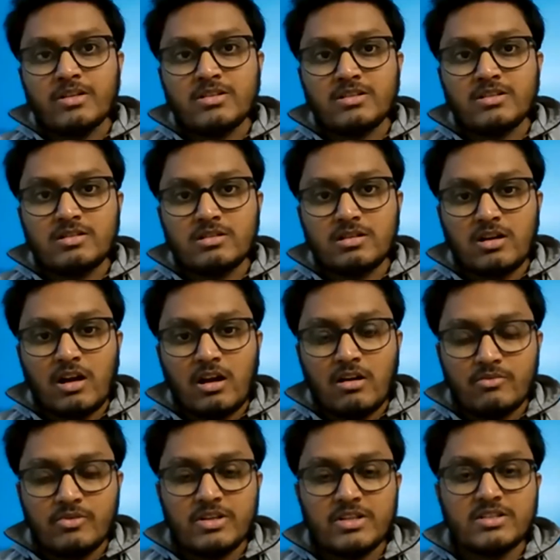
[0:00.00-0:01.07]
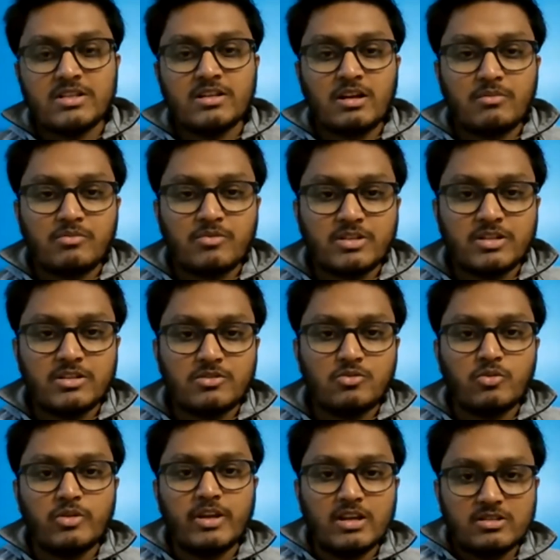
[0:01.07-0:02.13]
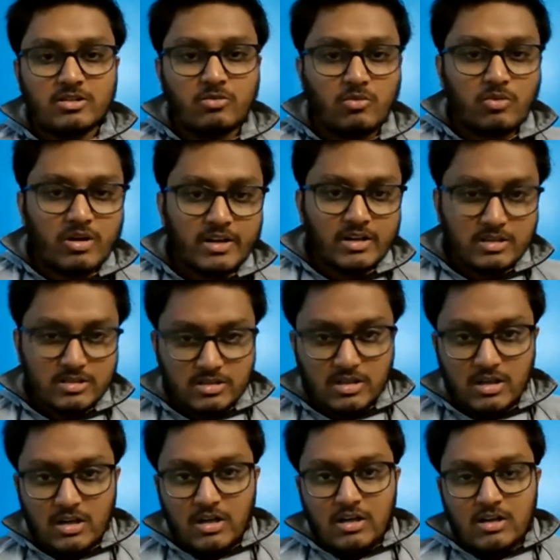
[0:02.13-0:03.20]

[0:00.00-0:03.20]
have finished uh, uh, finished it up within two years or one years